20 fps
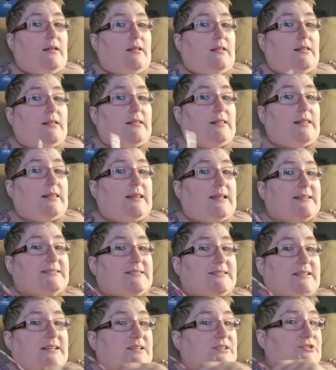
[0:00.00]

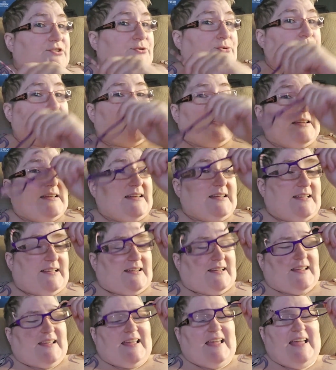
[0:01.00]
Let's get to
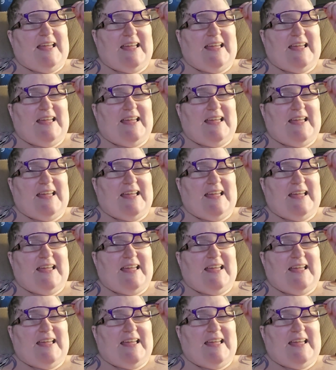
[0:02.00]
reading.